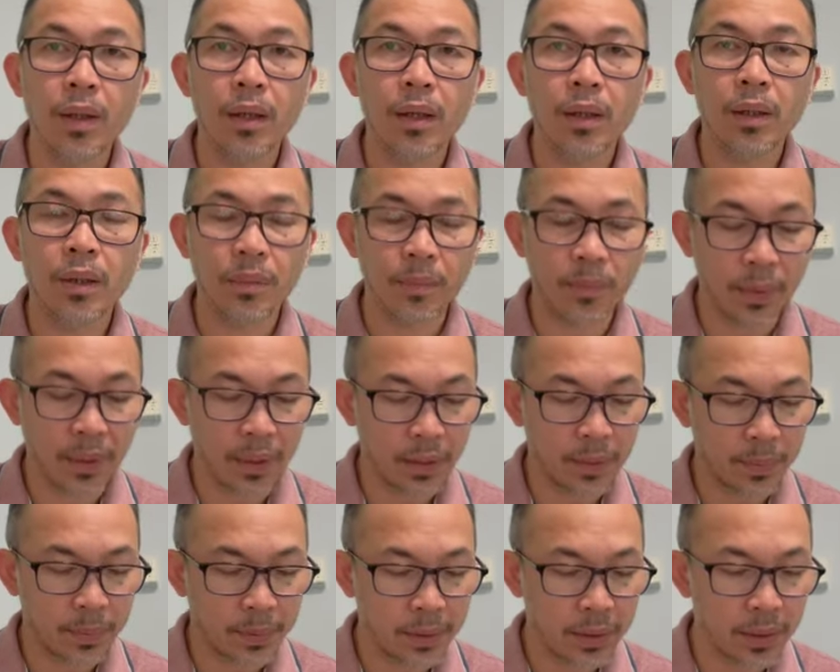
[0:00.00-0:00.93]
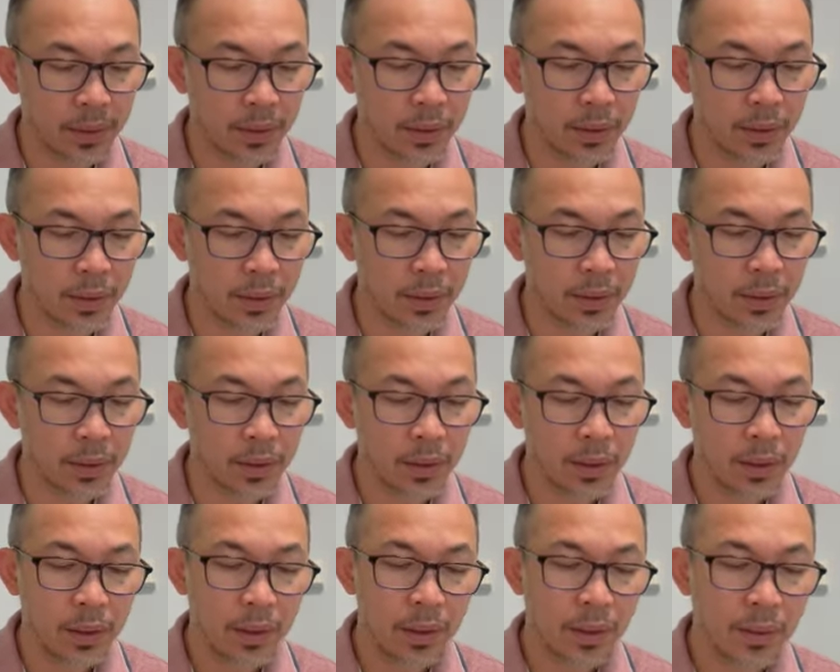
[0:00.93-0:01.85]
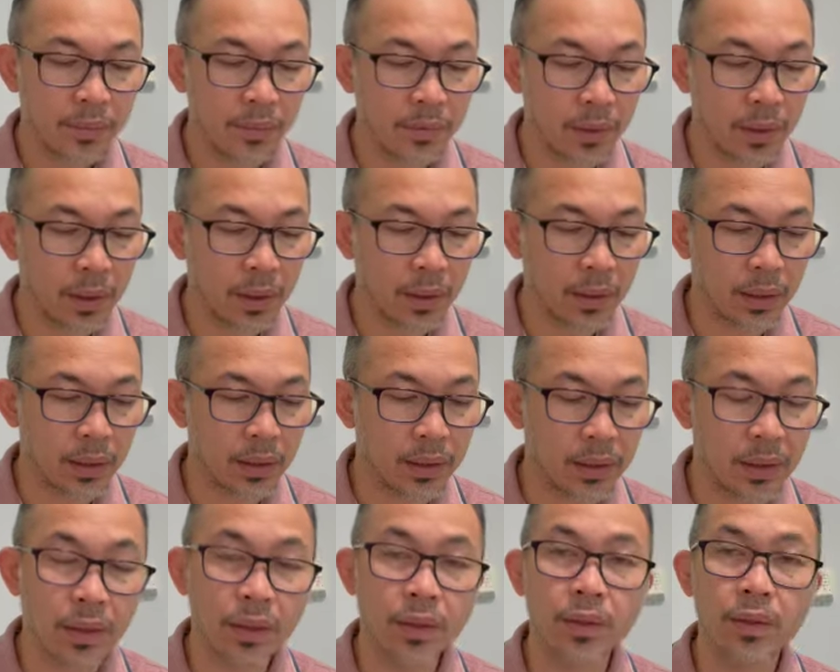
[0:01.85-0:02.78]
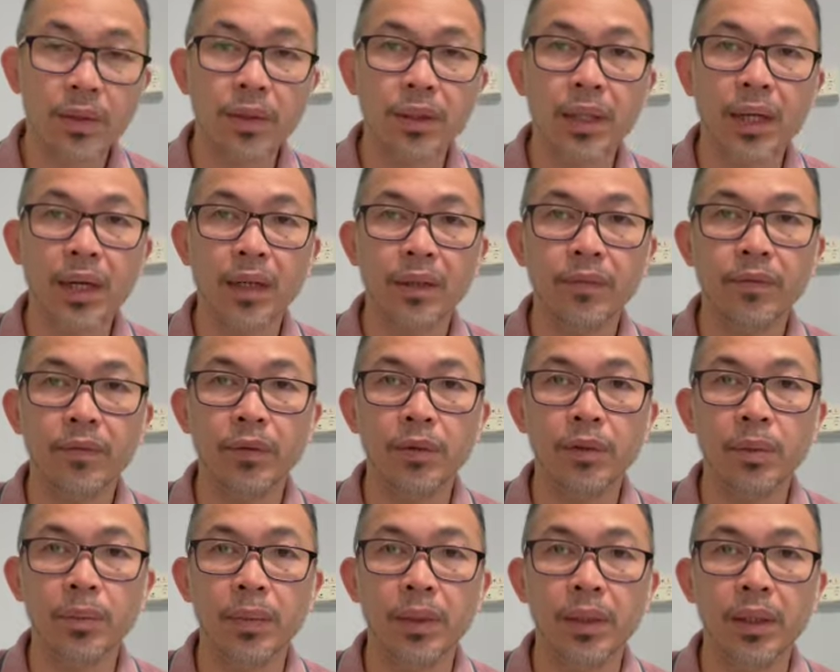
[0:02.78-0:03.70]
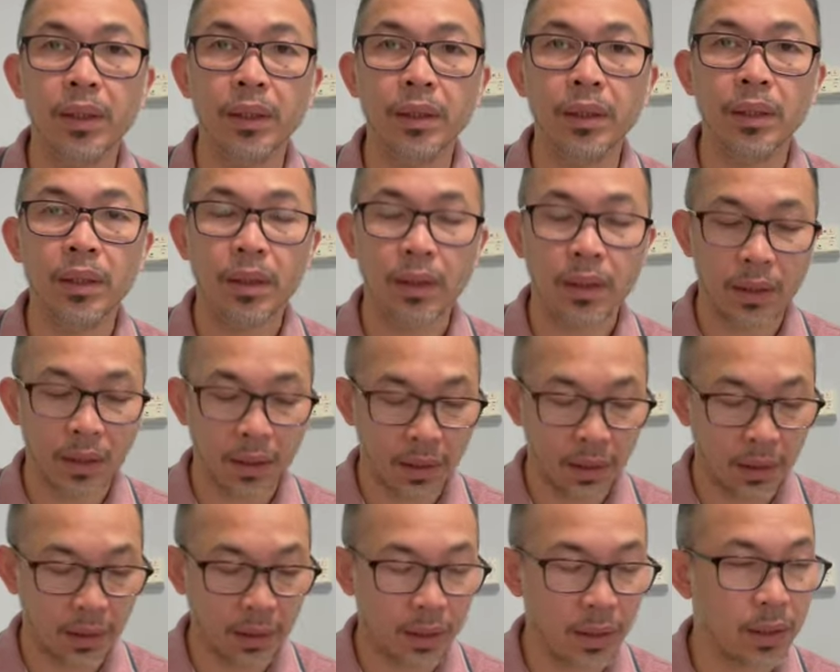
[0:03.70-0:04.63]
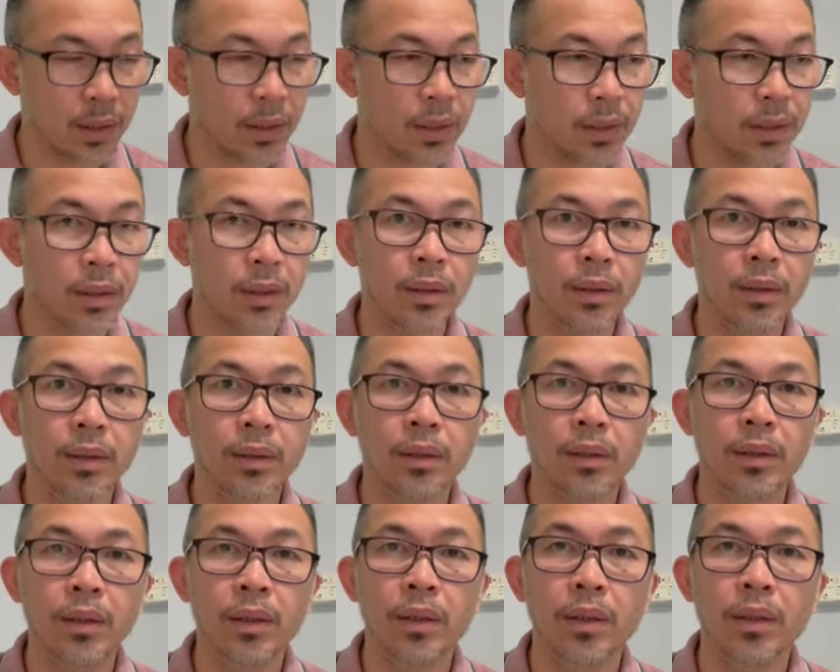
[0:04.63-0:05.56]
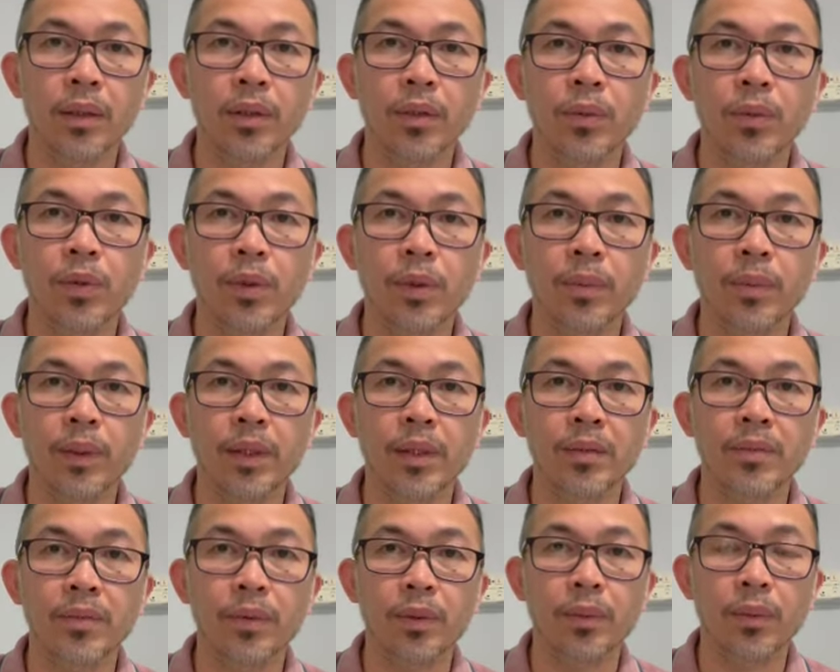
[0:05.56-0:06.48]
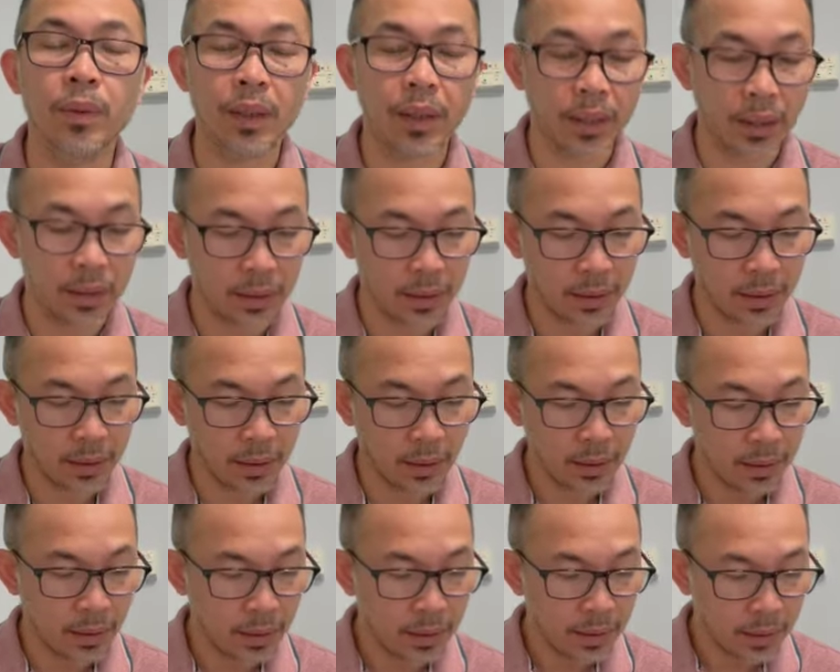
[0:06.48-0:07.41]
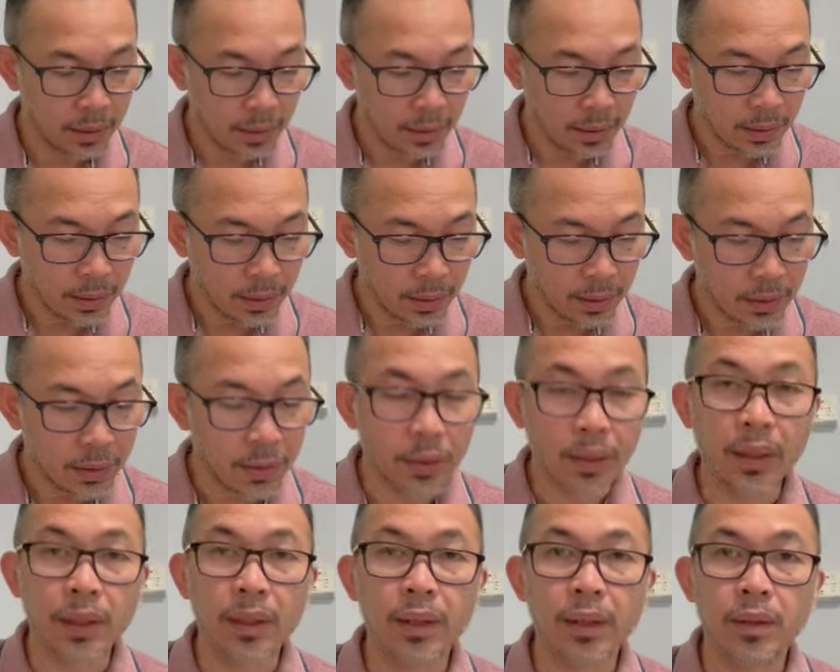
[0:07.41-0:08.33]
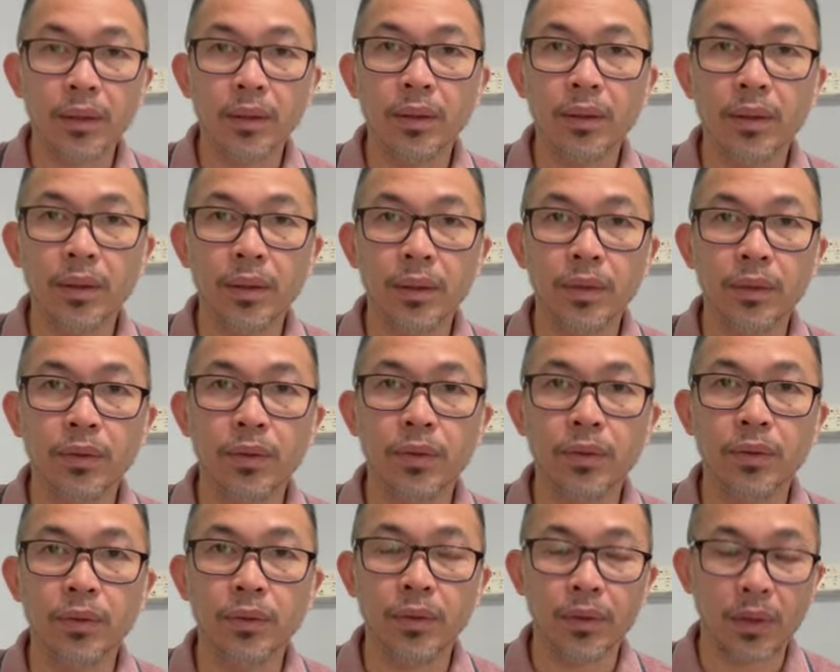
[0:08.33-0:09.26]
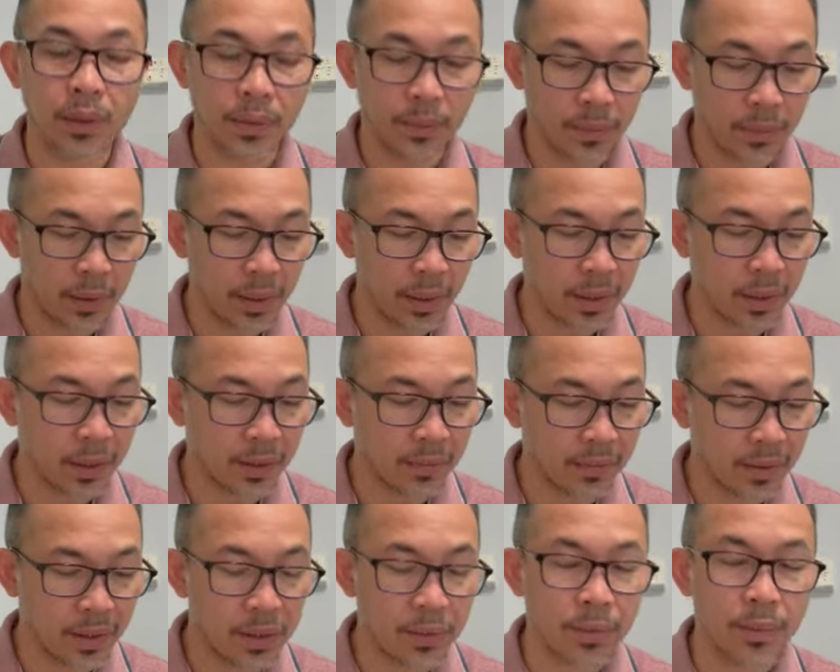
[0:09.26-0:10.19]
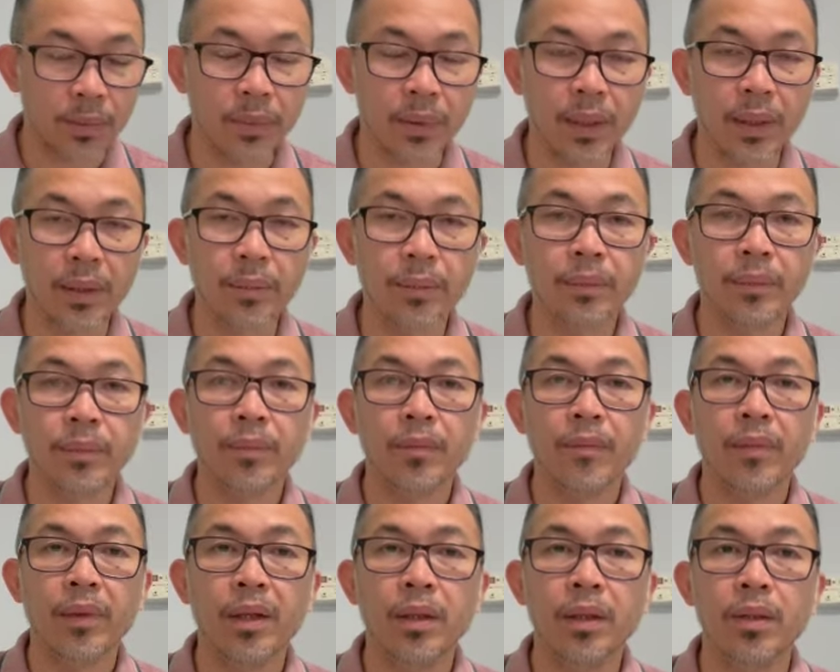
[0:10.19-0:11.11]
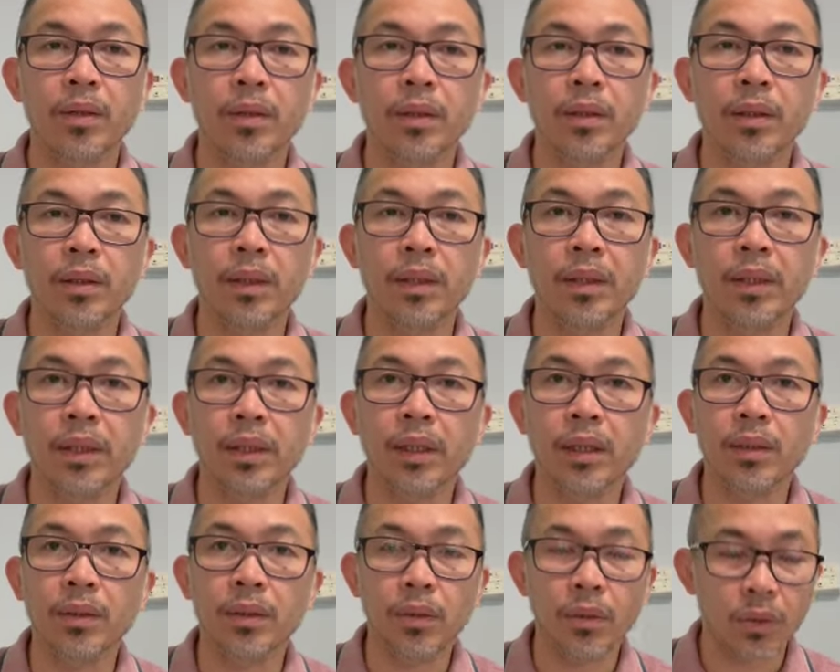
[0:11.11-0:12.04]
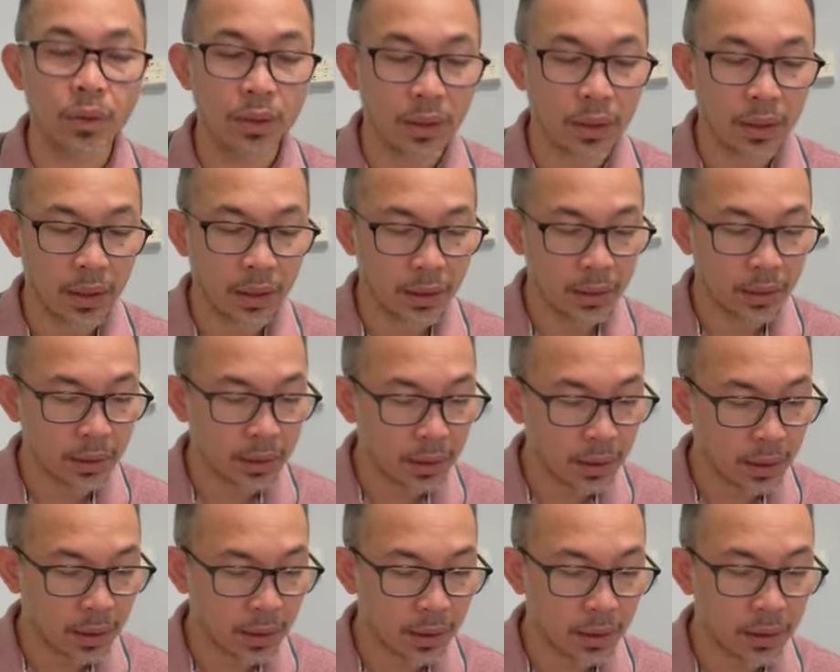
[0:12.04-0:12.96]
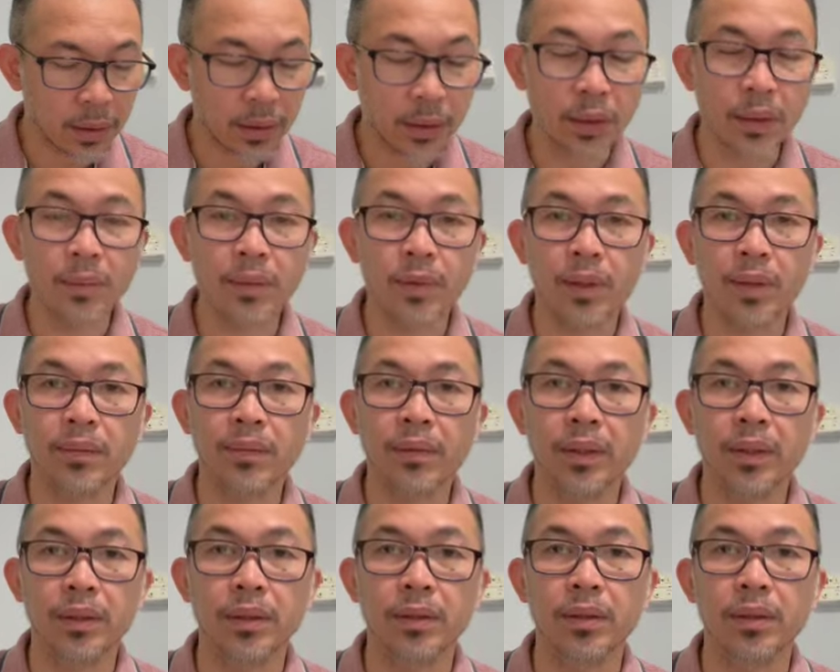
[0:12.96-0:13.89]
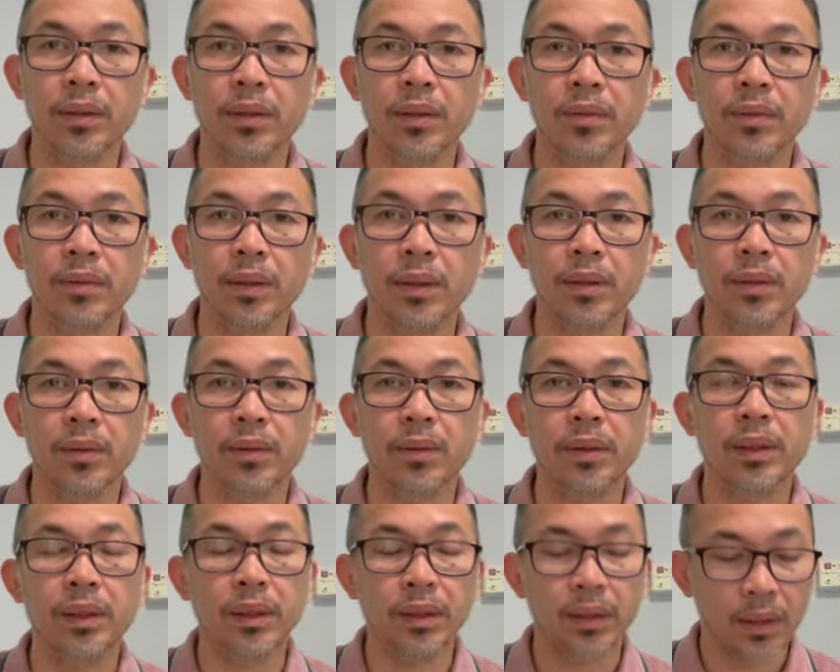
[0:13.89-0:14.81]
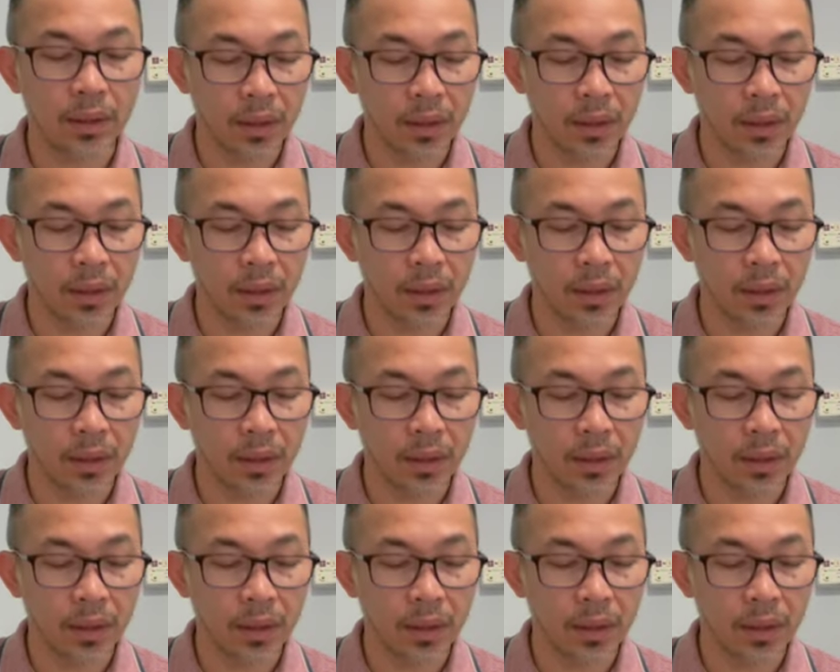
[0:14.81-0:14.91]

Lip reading: Complaints procedure. If you got a senior staff who's been in your workplace for a while, you can talk to them and get advice from them. Your clinical coordinator can give you advice on this one as well.